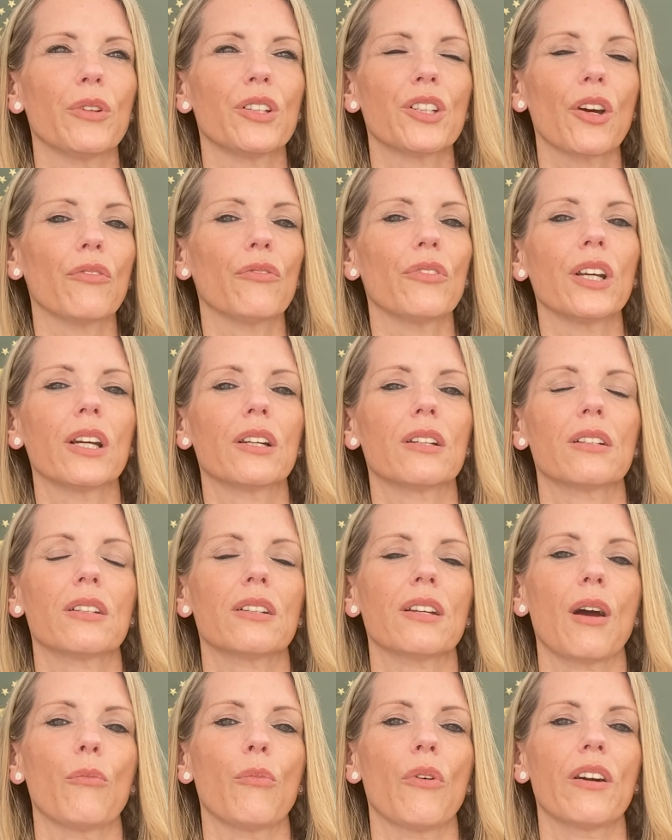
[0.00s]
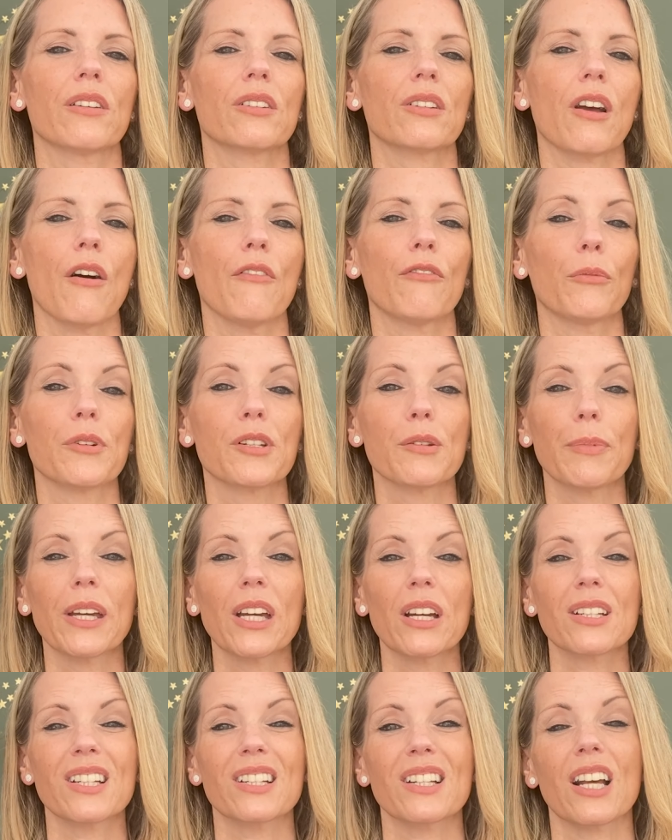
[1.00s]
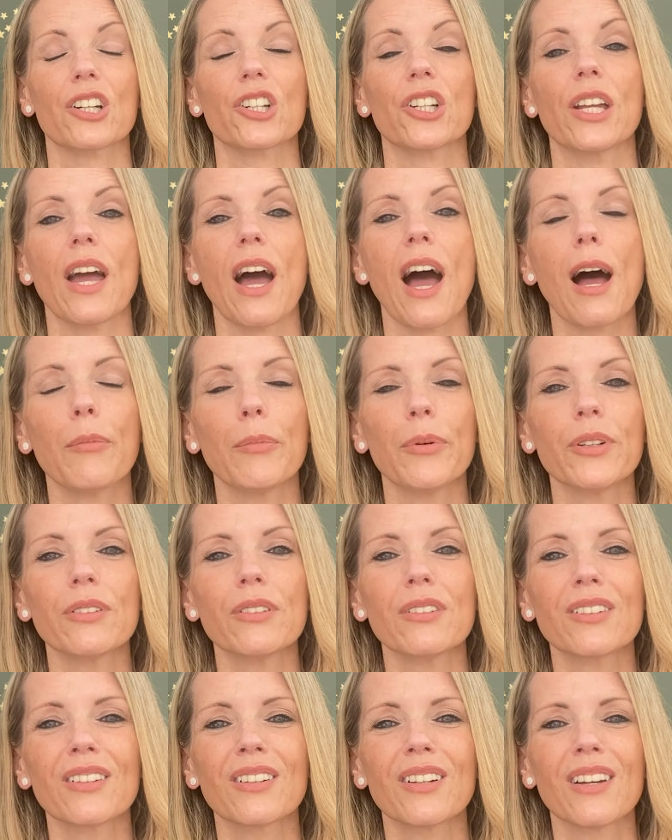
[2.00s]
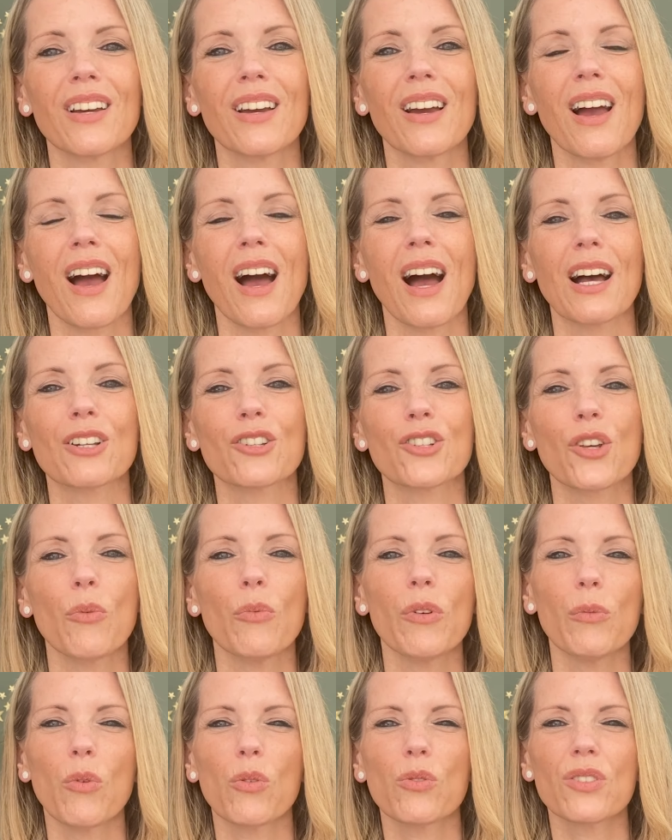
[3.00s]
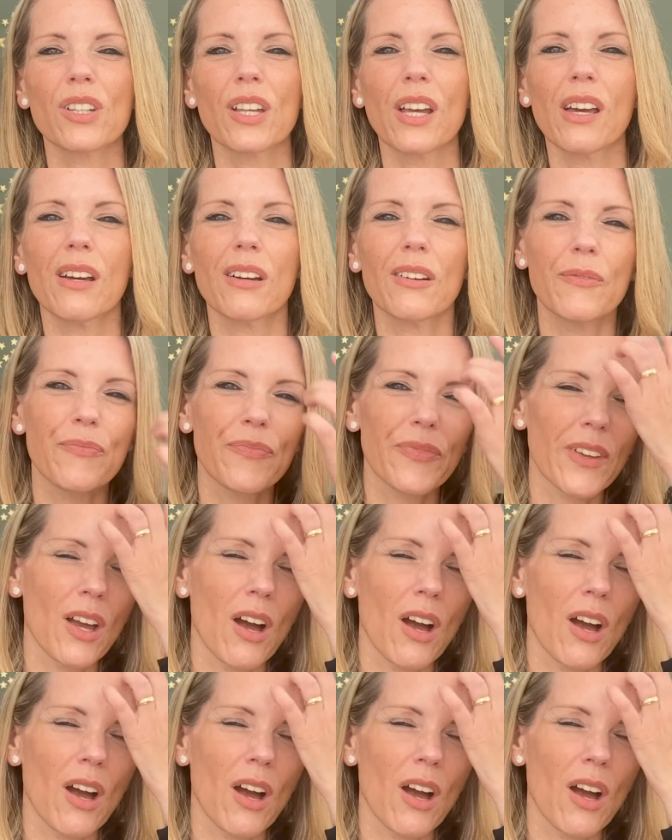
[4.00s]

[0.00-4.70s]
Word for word: We don't really understand where it's come from. It's because it's actually happened and so we want it.